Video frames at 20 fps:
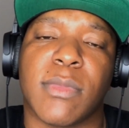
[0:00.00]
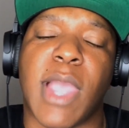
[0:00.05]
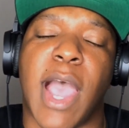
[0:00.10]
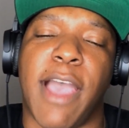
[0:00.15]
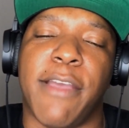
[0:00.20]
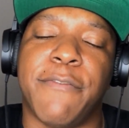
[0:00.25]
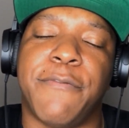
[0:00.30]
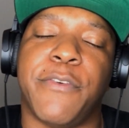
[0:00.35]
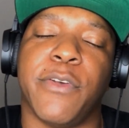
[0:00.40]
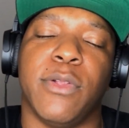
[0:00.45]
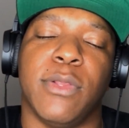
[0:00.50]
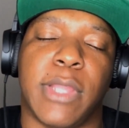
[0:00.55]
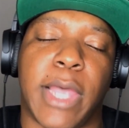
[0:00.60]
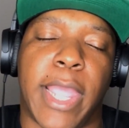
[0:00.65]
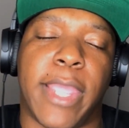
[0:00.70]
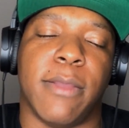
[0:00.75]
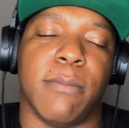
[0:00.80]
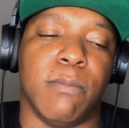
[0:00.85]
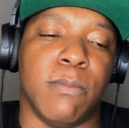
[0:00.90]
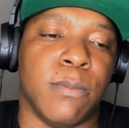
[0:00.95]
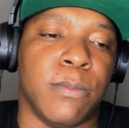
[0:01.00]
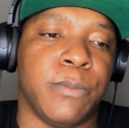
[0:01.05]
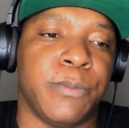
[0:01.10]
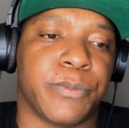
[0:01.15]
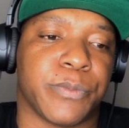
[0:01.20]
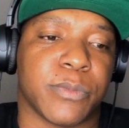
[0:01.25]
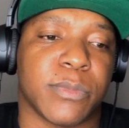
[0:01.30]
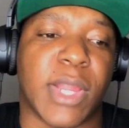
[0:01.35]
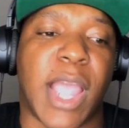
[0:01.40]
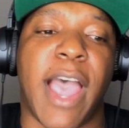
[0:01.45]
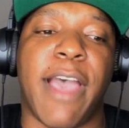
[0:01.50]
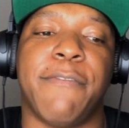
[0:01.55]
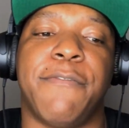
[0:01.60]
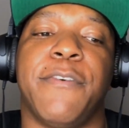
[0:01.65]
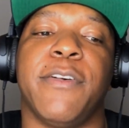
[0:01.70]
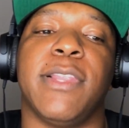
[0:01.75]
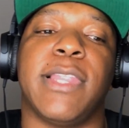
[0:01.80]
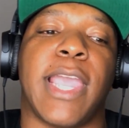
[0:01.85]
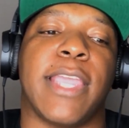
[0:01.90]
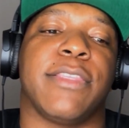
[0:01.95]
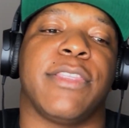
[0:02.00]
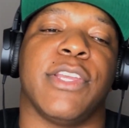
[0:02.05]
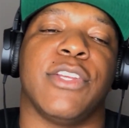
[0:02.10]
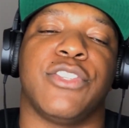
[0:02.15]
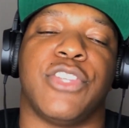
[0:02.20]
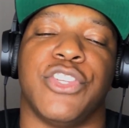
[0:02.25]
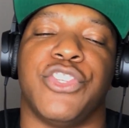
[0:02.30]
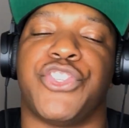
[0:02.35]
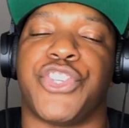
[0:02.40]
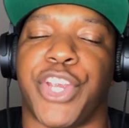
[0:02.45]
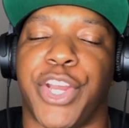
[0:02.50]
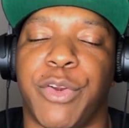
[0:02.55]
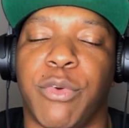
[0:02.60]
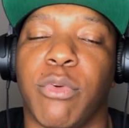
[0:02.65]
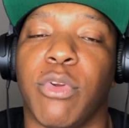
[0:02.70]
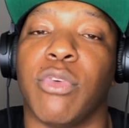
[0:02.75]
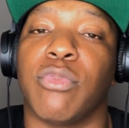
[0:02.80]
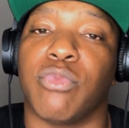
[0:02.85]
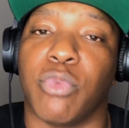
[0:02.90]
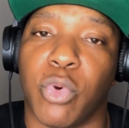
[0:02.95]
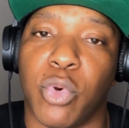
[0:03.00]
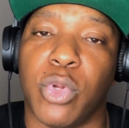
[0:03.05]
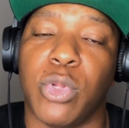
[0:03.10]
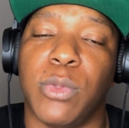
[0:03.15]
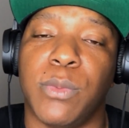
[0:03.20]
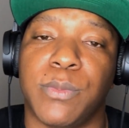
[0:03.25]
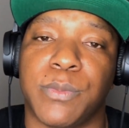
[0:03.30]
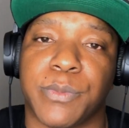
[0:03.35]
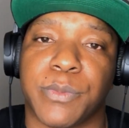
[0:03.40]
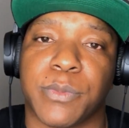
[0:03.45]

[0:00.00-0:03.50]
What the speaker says: I feel like there's a general rule.